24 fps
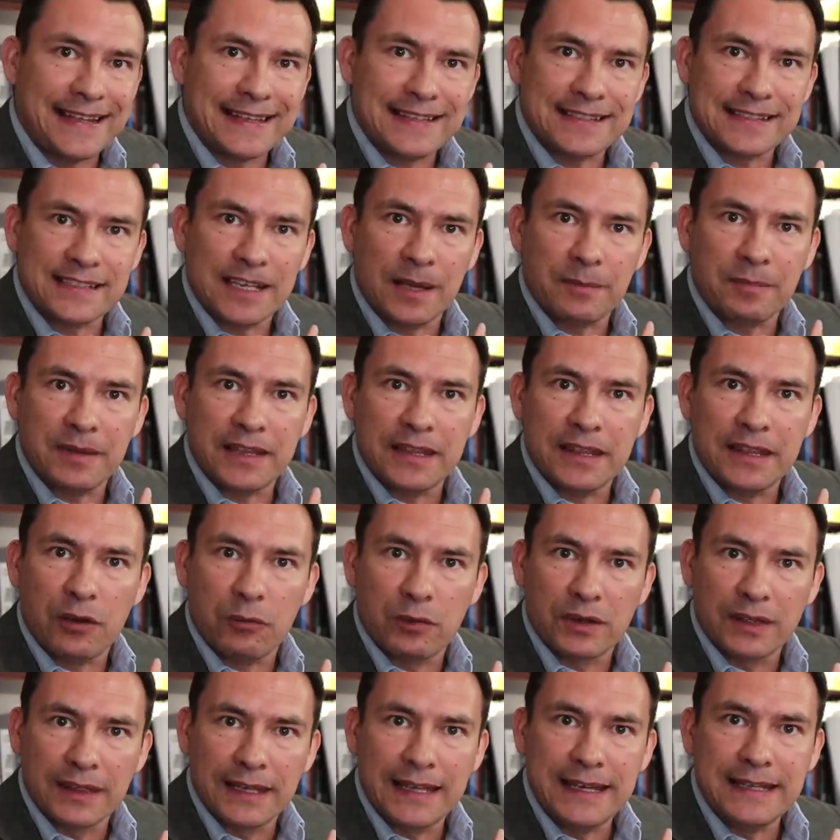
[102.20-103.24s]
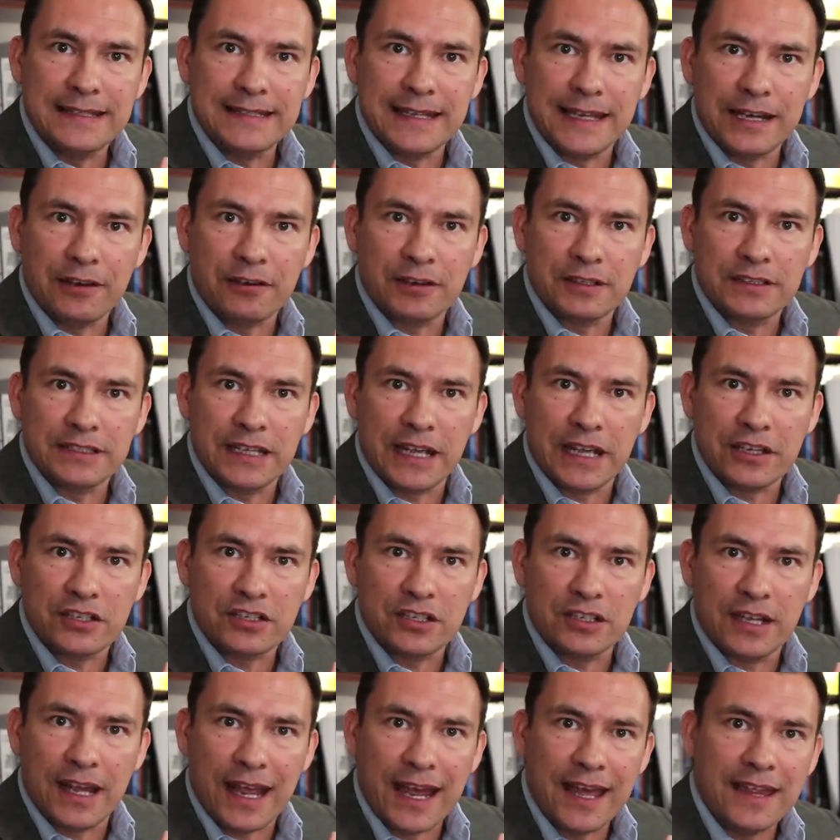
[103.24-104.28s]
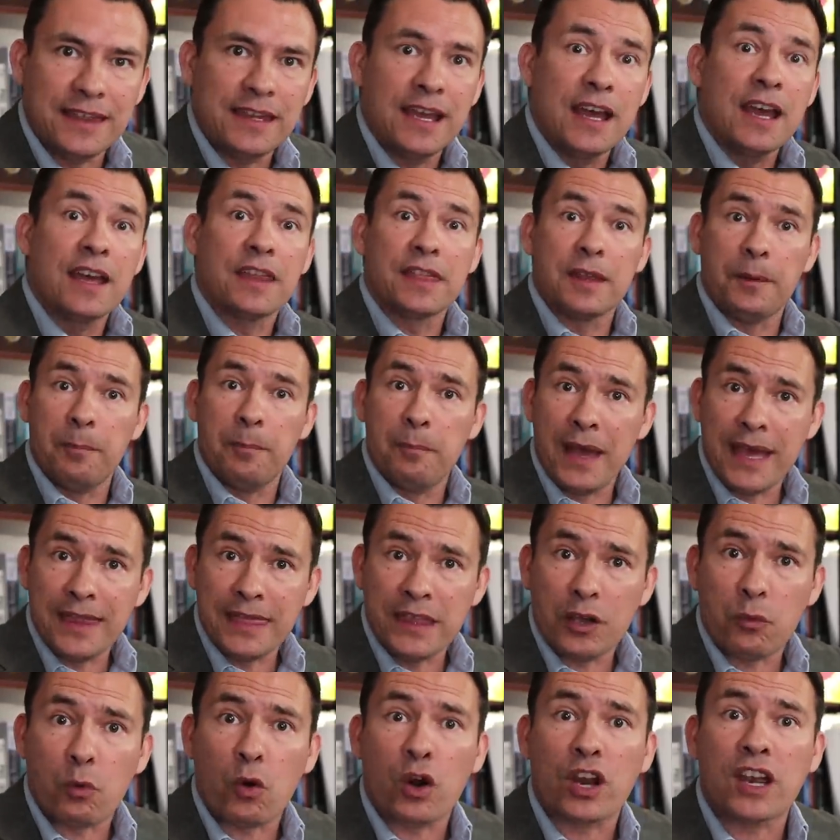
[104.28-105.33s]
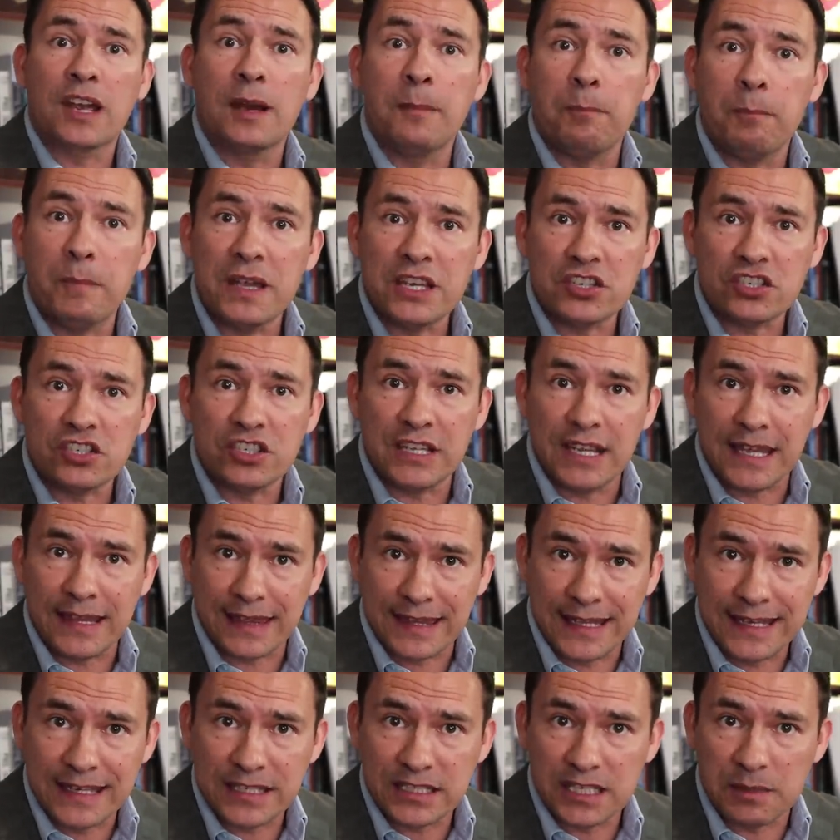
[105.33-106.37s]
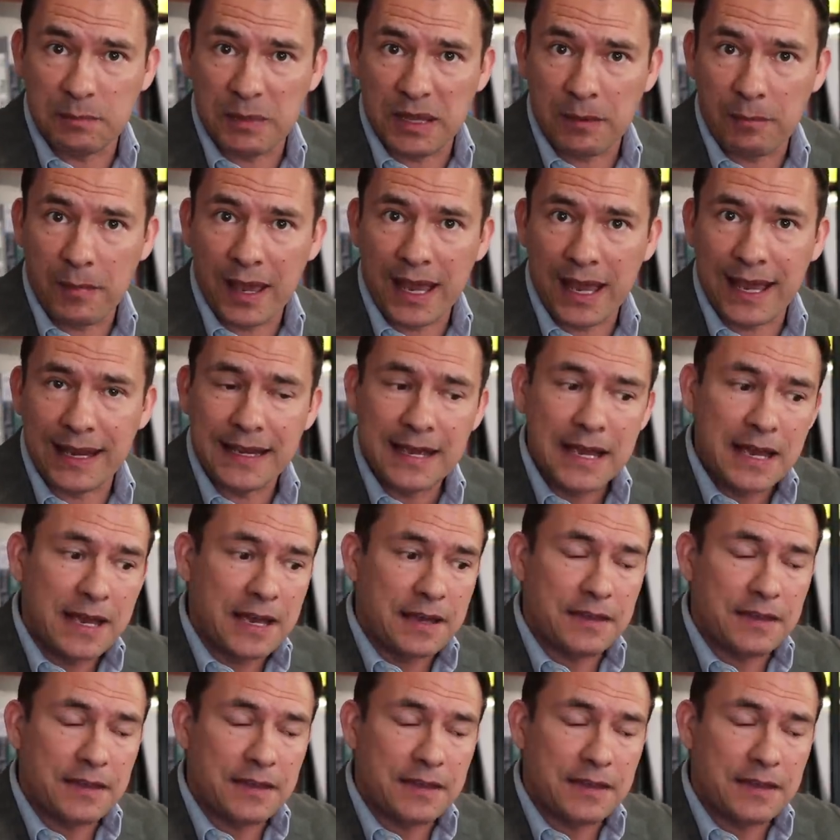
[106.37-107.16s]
and it's something that would lead to irritation. And the men that were commissioning these to be made,